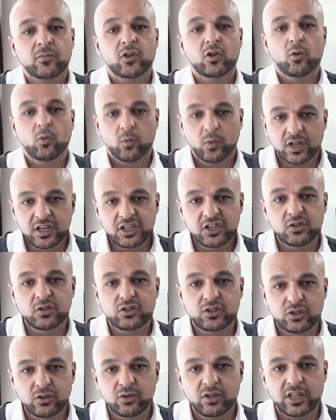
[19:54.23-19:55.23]
When you
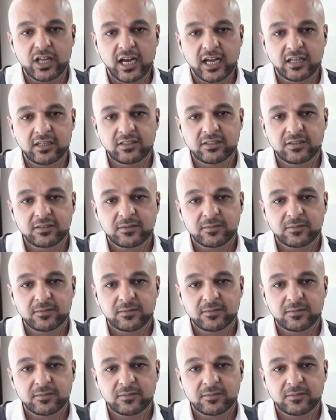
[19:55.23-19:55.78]
do that,